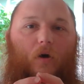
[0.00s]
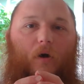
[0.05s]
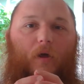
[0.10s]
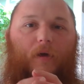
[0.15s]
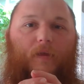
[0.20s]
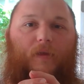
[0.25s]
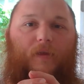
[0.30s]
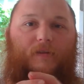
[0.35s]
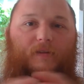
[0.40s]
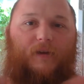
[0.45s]

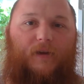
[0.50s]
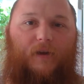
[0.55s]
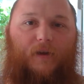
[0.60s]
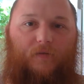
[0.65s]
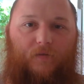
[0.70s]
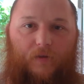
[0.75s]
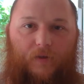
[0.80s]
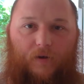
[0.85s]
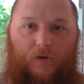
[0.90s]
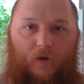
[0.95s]
and then taking
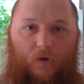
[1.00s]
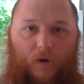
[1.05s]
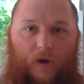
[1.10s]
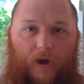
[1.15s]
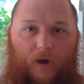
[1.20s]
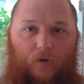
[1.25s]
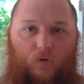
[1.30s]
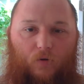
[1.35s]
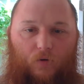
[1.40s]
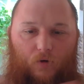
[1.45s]
everything
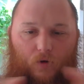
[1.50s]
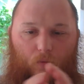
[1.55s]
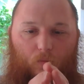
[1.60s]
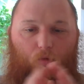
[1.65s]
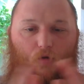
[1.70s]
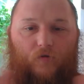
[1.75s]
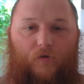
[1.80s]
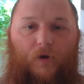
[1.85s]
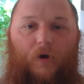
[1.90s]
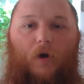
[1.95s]
out,
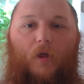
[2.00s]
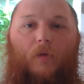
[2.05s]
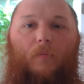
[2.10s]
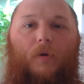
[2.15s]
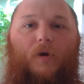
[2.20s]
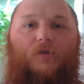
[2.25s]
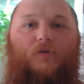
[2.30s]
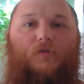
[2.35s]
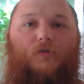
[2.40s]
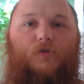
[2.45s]
moving all the
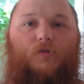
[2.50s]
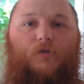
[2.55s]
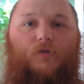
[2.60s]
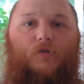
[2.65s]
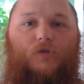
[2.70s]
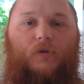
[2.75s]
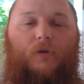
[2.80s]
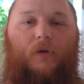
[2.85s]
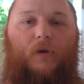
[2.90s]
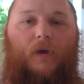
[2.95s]

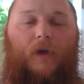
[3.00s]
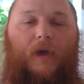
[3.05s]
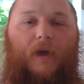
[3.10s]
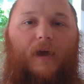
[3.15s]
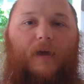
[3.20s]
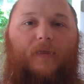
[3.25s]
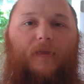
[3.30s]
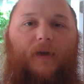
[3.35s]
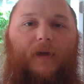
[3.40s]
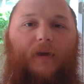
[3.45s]
muscles
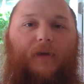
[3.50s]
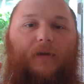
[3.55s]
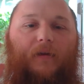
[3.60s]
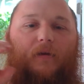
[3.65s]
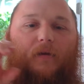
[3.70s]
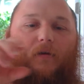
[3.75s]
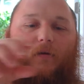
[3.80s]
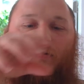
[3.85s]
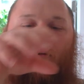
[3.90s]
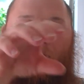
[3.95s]
and
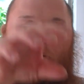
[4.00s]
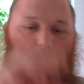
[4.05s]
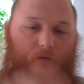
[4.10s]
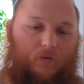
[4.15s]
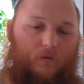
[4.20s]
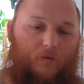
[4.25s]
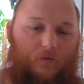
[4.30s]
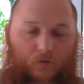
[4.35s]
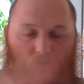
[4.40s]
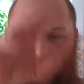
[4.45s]
then
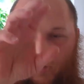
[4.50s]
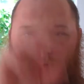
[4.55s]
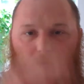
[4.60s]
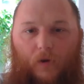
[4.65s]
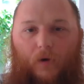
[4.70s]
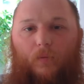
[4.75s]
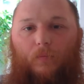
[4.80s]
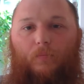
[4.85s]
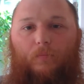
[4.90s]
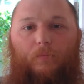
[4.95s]
doing
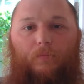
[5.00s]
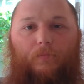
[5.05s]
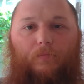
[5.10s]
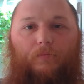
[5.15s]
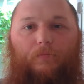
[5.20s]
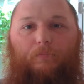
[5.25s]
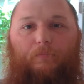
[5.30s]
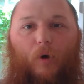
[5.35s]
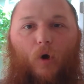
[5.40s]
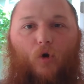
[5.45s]
their
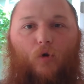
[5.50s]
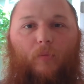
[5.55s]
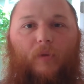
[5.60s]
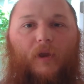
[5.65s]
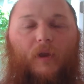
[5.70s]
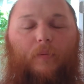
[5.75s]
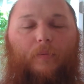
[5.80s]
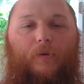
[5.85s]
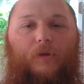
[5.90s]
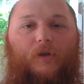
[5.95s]
bone
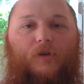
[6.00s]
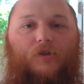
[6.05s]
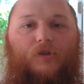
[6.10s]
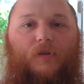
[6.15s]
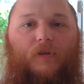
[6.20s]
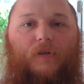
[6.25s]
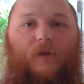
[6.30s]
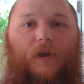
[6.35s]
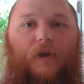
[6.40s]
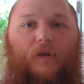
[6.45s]
manipulation
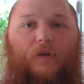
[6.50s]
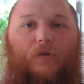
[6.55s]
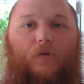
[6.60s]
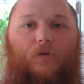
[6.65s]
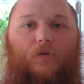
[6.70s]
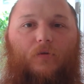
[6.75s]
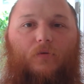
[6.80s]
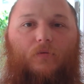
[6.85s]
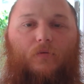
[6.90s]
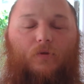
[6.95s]
that they had to
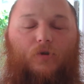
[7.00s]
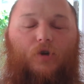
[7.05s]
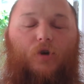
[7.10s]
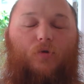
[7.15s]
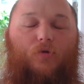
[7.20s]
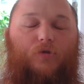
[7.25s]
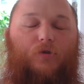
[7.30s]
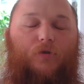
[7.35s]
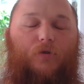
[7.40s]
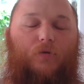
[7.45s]
do, what
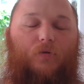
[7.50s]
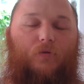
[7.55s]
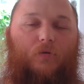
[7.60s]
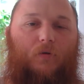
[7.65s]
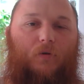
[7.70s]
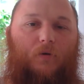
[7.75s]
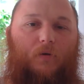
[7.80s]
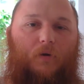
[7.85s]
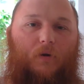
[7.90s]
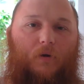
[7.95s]
chose to do,
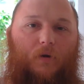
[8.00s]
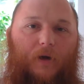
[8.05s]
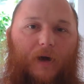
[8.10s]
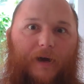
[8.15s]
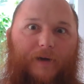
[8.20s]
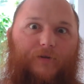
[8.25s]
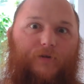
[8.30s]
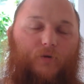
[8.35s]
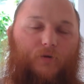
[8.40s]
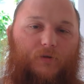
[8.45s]

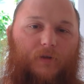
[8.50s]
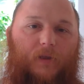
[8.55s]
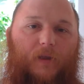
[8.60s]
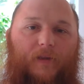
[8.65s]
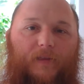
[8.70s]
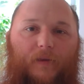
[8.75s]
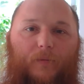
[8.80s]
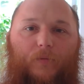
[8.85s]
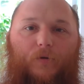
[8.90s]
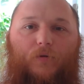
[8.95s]
I chose to
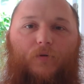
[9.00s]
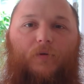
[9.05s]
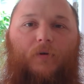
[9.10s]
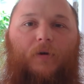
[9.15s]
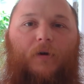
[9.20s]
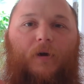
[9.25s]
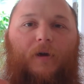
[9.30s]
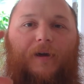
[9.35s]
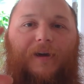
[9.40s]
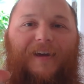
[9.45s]
let them do.
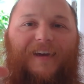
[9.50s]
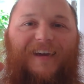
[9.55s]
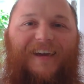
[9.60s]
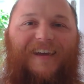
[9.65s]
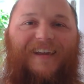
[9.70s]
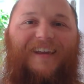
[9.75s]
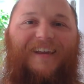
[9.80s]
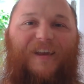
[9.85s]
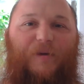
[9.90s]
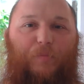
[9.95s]

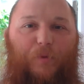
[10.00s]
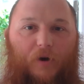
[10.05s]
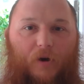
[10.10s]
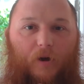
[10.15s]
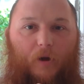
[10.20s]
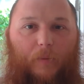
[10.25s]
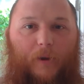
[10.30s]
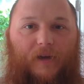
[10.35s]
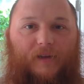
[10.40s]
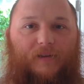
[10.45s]
And then they put it
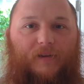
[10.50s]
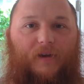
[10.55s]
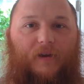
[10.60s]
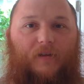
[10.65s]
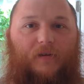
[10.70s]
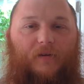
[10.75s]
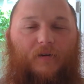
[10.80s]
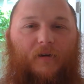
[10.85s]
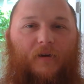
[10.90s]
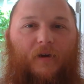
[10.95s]
all back
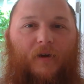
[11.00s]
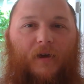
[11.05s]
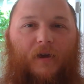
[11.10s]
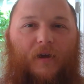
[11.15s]
together.